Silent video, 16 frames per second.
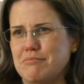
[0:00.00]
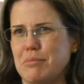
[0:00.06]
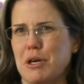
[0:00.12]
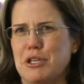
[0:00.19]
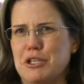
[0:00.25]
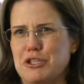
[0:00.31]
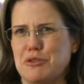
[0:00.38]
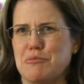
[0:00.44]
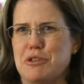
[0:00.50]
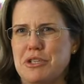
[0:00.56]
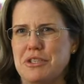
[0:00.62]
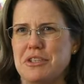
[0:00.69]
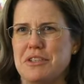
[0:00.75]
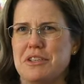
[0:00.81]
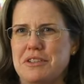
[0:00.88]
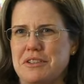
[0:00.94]

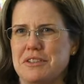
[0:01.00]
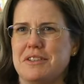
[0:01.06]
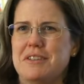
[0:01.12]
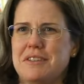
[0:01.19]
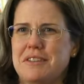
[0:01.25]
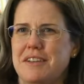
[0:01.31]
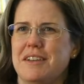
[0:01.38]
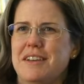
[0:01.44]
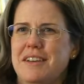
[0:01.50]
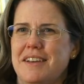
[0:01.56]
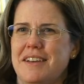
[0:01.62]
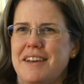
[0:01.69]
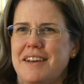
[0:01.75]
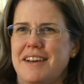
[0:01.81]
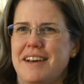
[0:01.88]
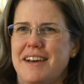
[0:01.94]
punishment and
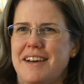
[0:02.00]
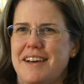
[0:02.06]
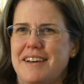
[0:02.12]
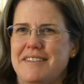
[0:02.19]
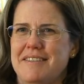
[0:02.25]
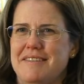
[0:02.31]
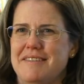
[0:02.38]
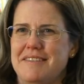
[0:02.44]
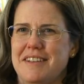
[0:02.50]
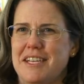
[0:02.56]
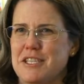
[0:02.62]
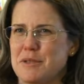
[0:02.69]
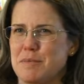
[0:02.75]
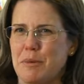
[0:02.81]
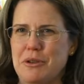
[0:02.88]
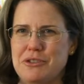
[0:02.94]
uh,
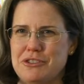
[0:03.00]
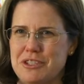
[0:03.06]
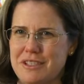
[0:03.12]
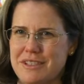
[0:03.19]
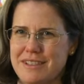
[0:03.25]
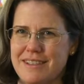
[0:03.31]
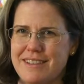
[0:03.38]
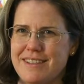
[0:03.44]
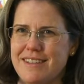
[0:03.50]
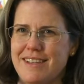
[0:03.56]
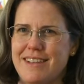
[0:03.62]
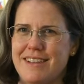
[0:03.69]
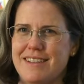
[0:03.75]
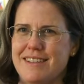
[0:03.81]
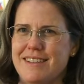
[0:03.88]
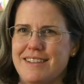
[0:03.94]
expulsion. Uh,
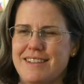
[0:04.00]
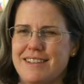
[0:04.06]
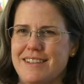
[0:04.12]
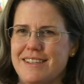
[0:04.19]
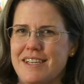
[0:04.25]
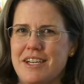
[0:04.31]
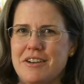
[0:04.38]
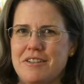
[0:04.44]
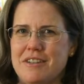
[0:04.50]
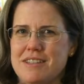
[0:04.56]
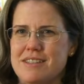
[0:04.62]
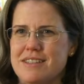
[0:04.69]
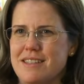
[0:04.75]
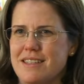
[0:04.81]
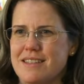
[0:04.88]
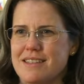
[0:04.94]
here,
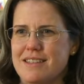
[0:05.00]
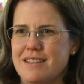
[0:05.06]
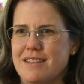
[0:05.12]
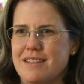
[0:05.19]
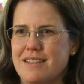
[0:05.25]
it's, it's,